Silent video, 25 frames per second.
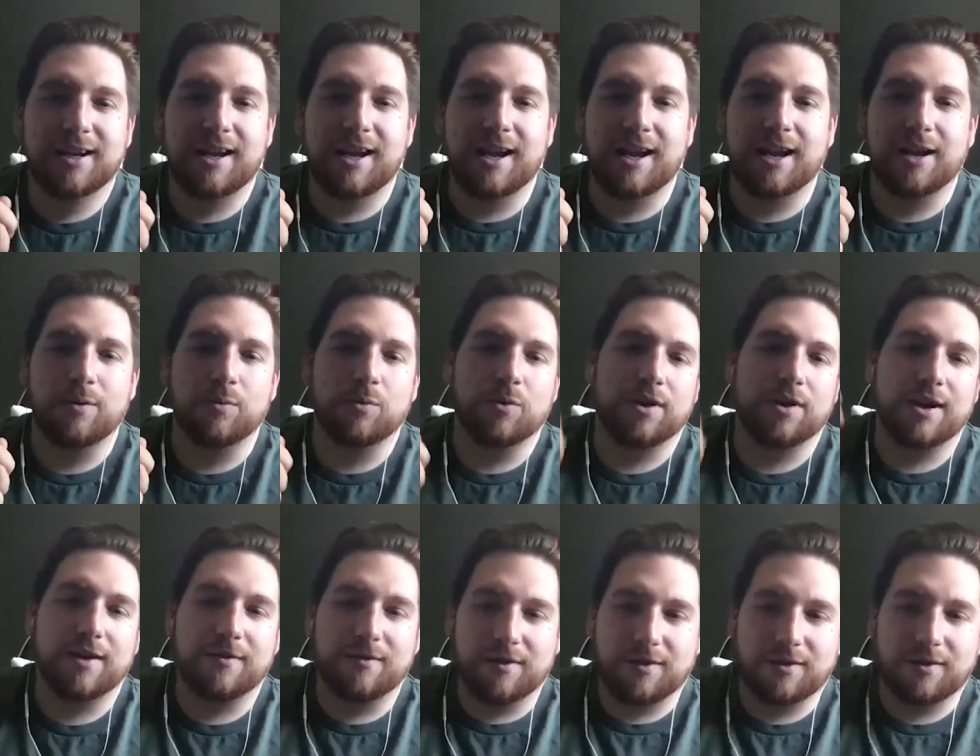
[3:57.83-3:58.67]
and
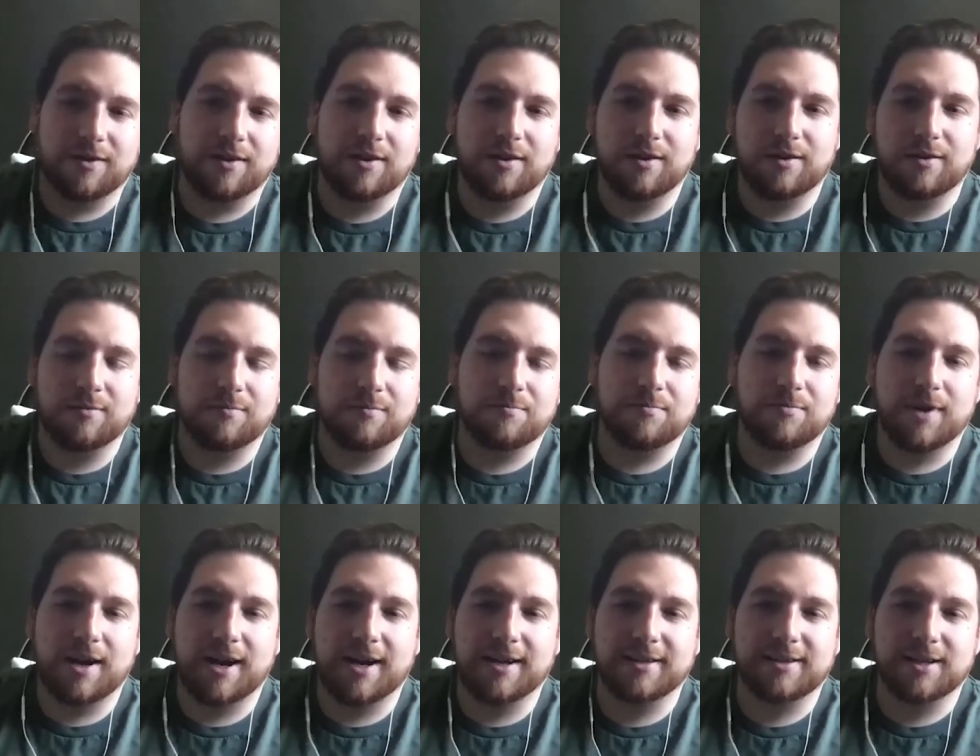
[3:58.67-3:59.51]
whenever the
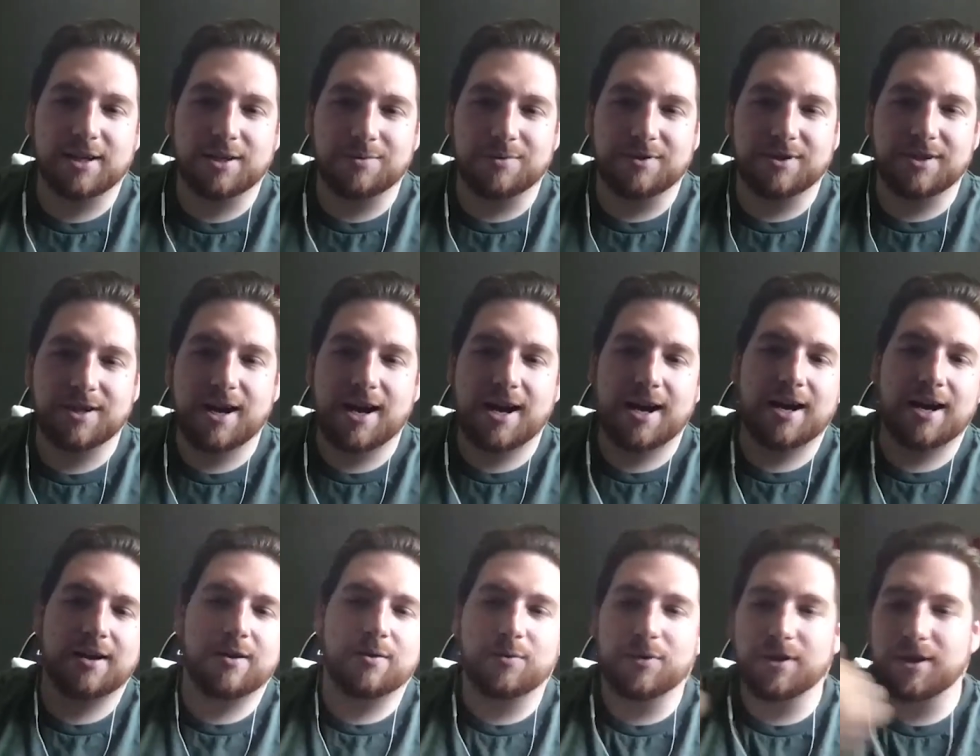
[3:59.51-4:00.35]
hot sauce was
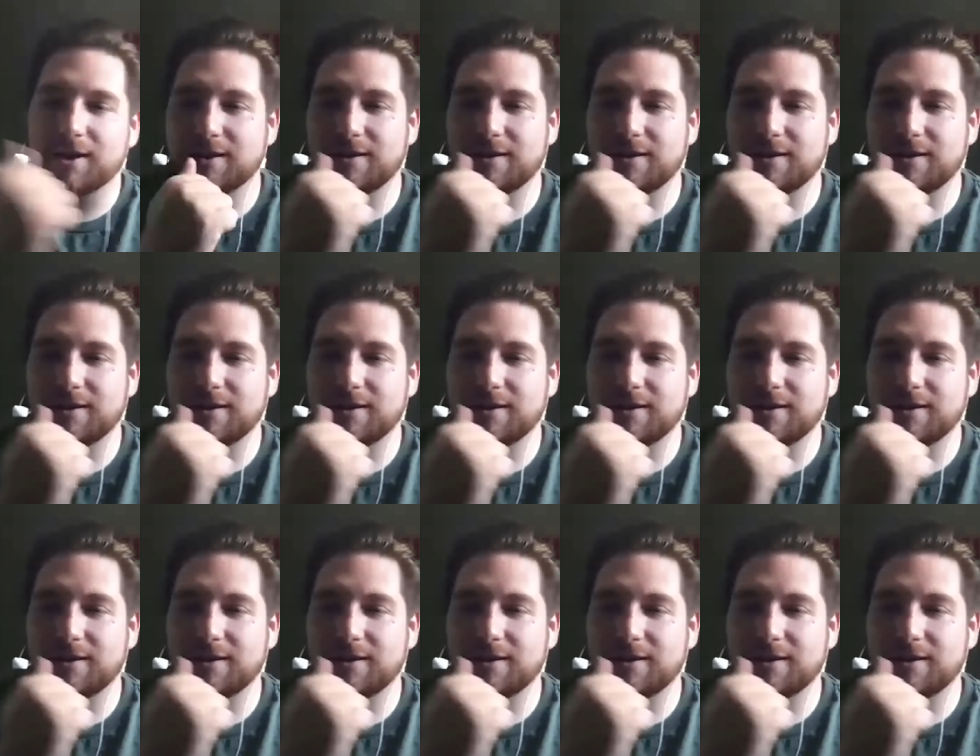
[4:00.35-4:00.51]
hot, we can